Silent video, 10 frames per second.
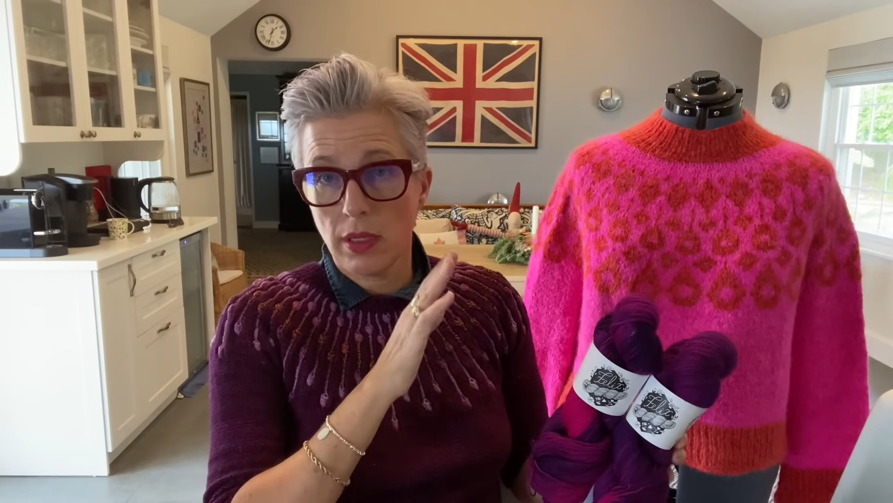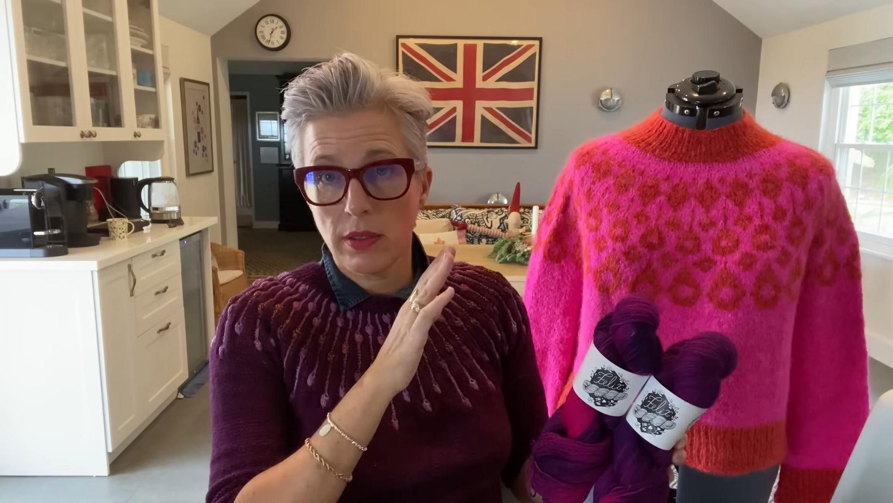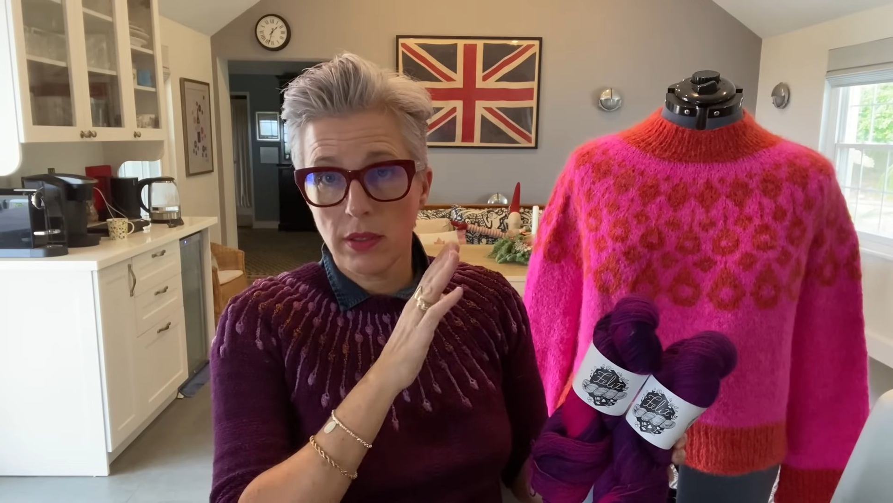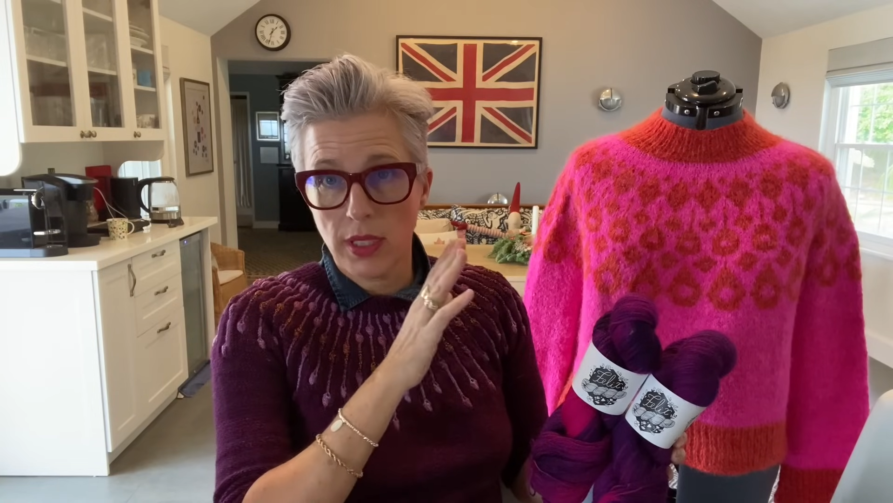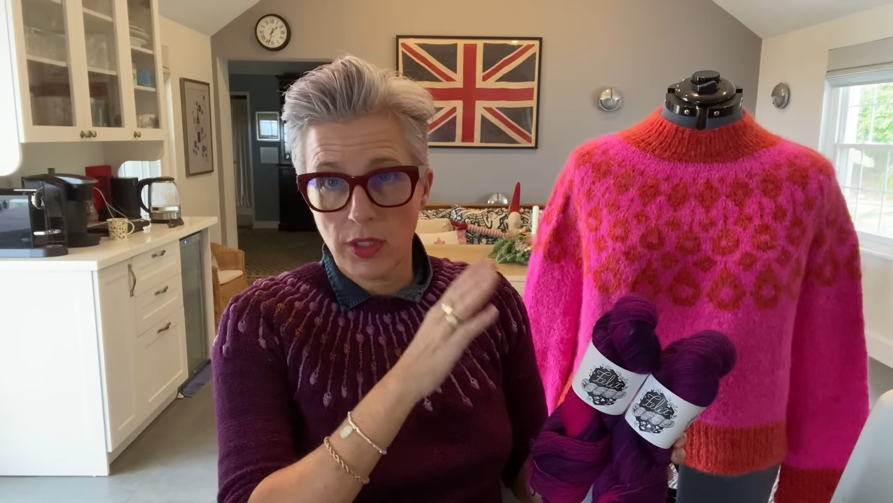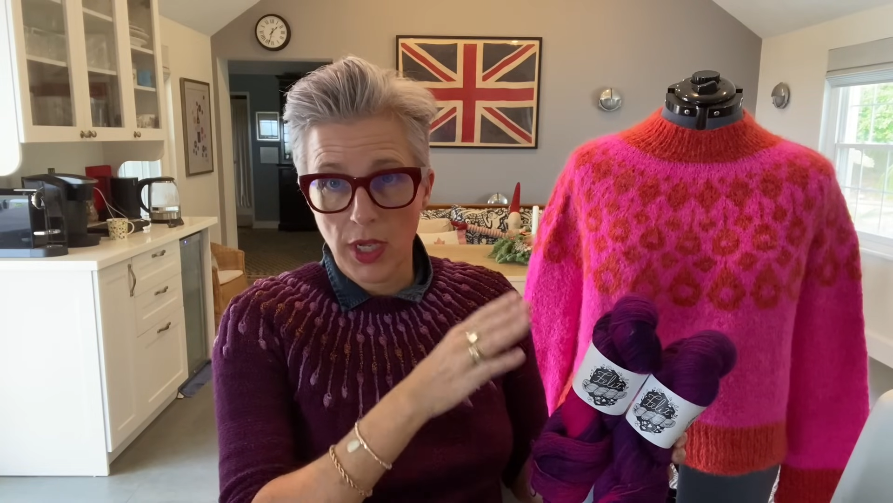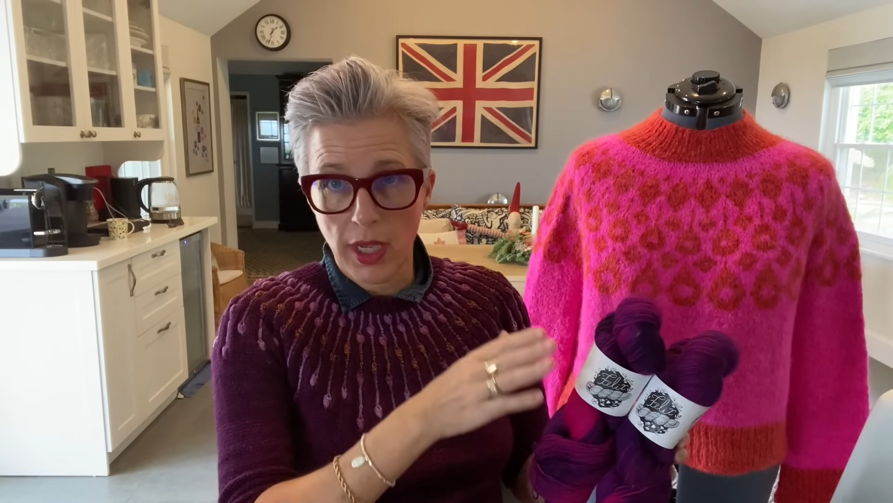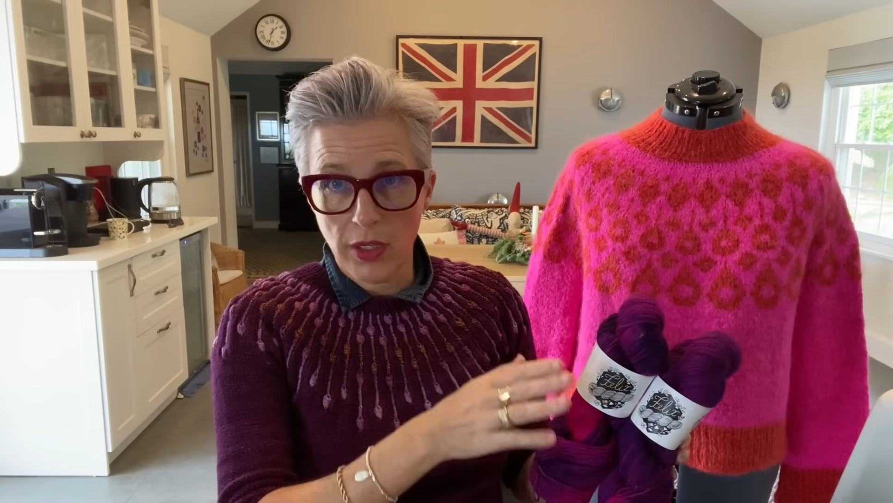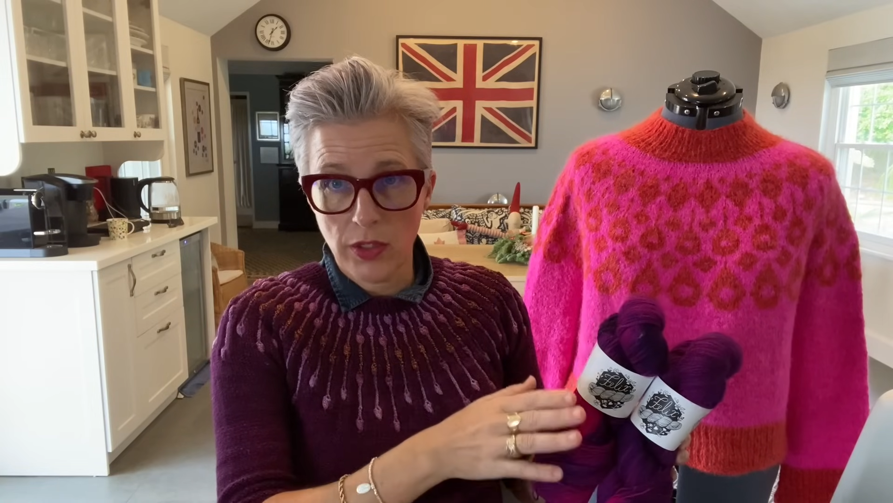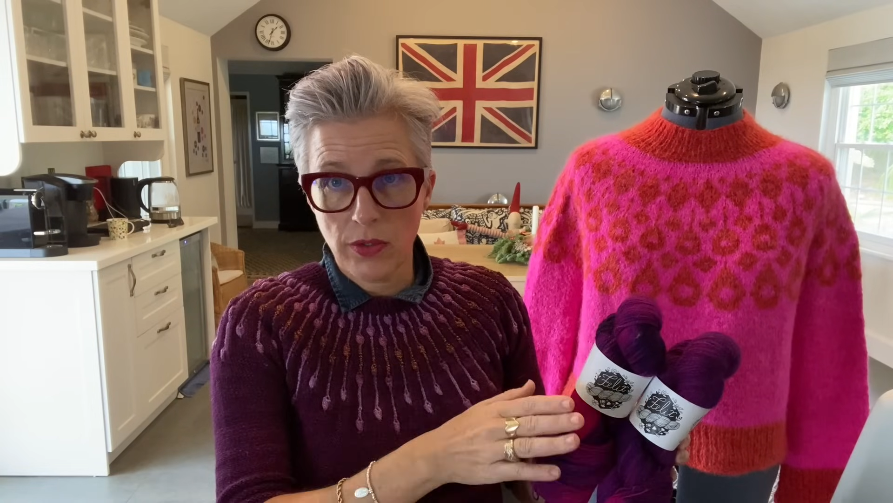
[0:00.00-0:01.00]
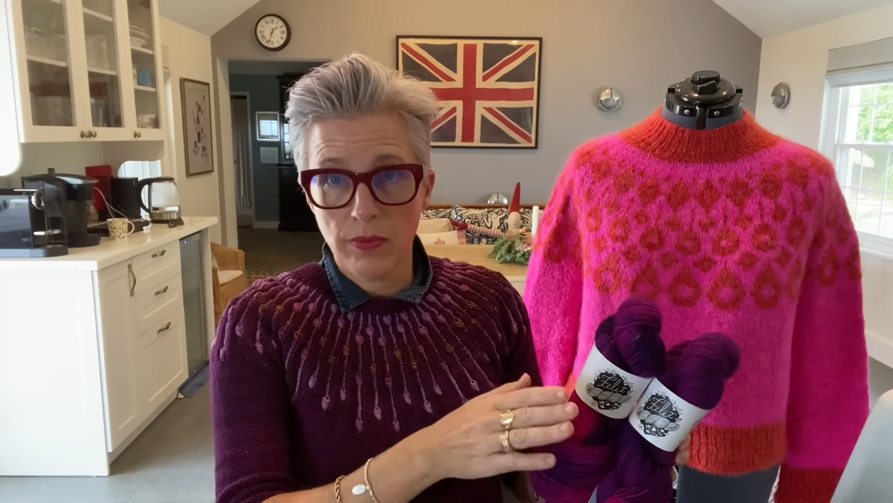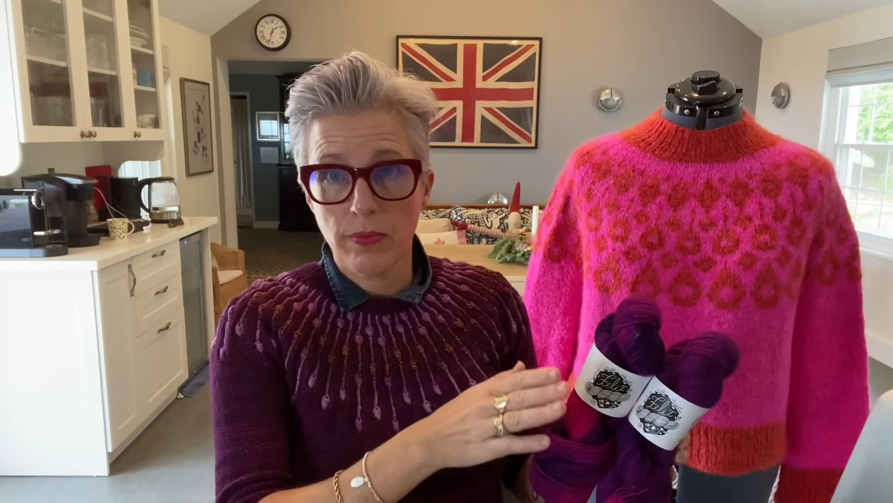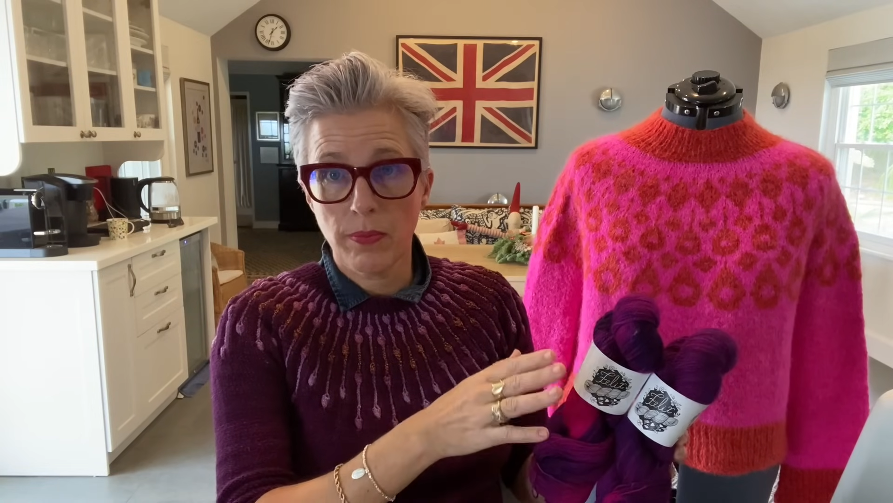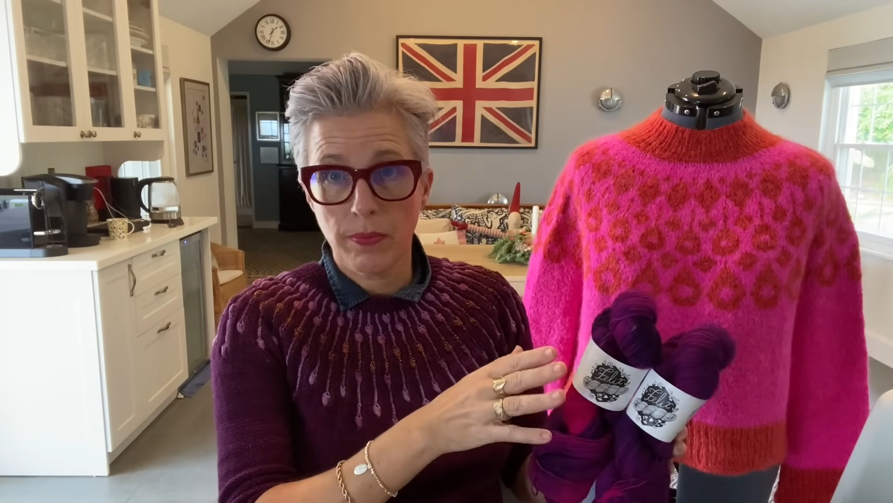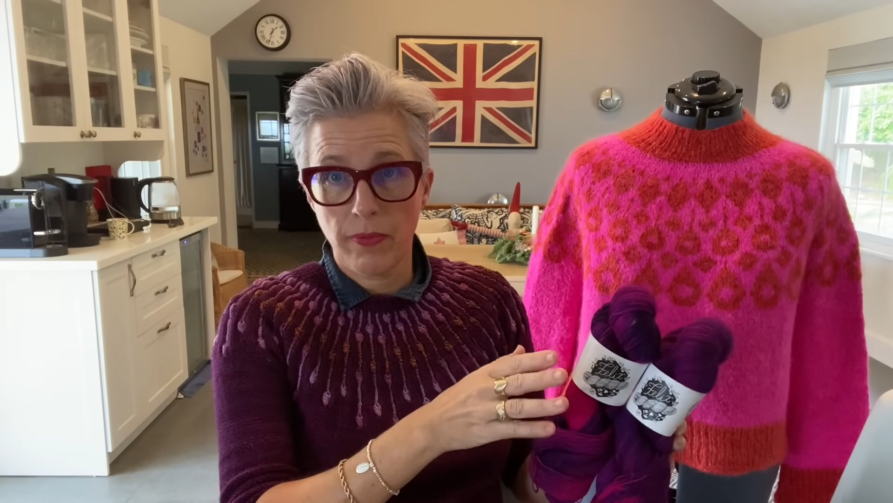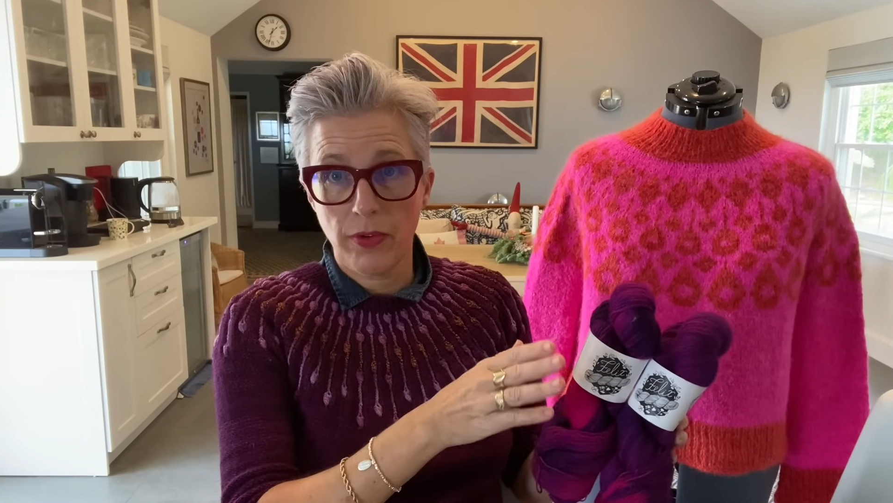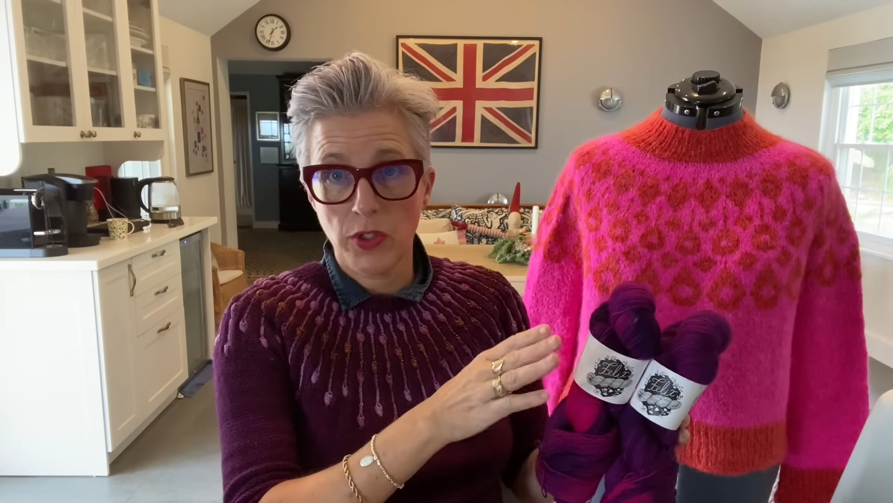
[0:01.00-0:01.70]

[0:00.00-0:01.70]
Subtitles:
stitch gauge for